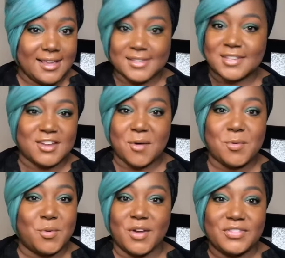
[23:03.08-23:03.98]
is the
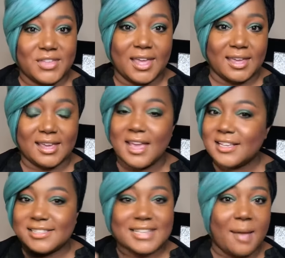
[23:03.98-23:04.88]
number one thing.
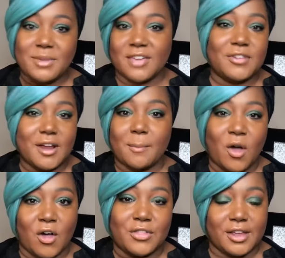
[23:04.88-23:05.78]
Stop giving up
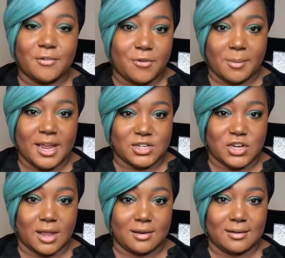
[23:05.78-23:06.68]
all the
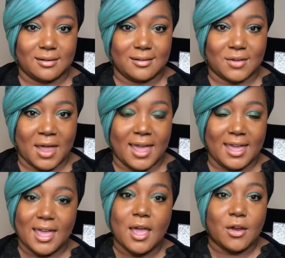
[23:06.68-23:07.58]
information,
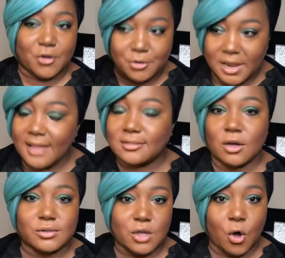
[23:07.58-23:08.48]
okay? Create
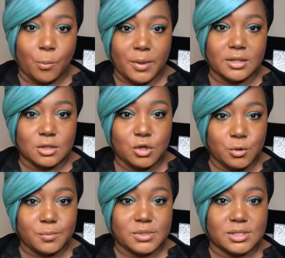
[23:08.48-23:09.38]
those open
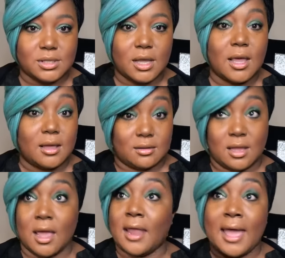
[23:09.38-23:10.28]
loops
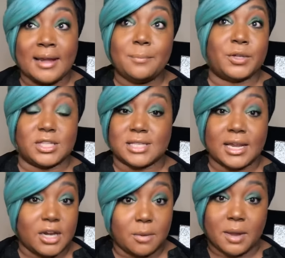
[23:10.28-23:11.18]
and I didn't put this
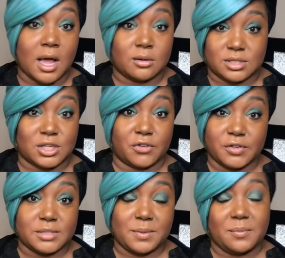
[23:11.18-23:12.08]
on here, but
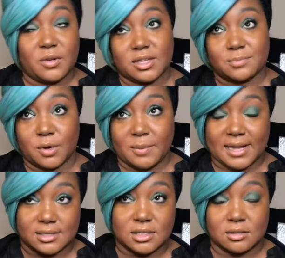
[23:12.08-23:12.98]
out-service people because Bird
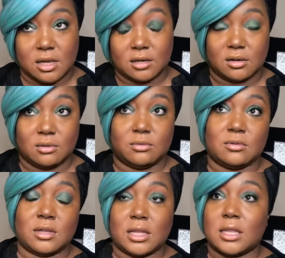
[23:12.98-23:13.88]
Box didn't, I don't know
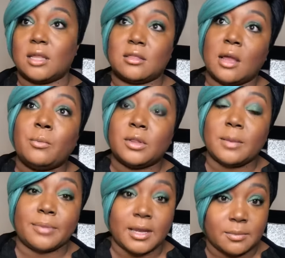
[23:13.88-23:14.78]
that, that, that really
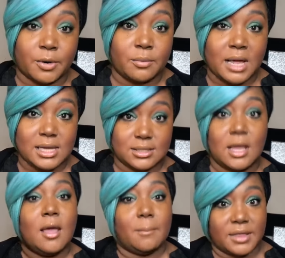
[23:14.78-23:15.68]
applied to Bird Box,
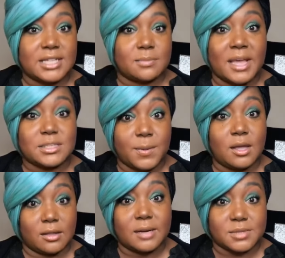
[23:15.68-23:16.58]
but that's my
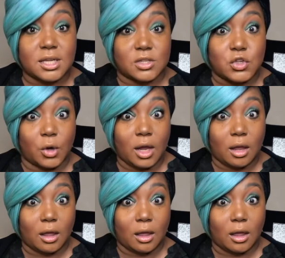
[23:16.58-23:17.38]
spiel and I'm sticking to it.